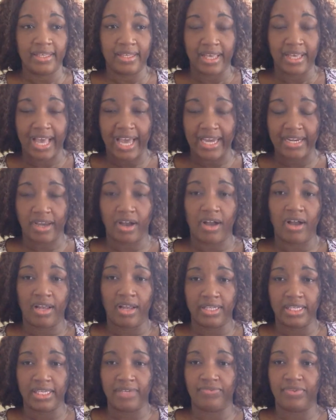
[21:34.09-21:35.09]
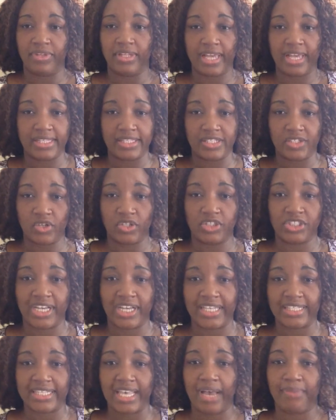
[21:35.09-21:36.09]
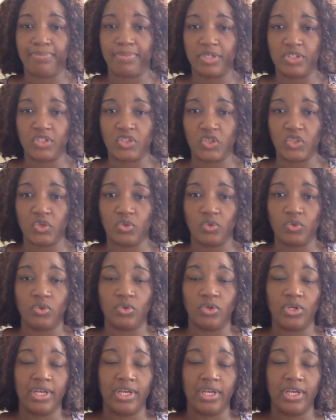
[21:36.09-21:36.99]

and all evil and such has happened to you,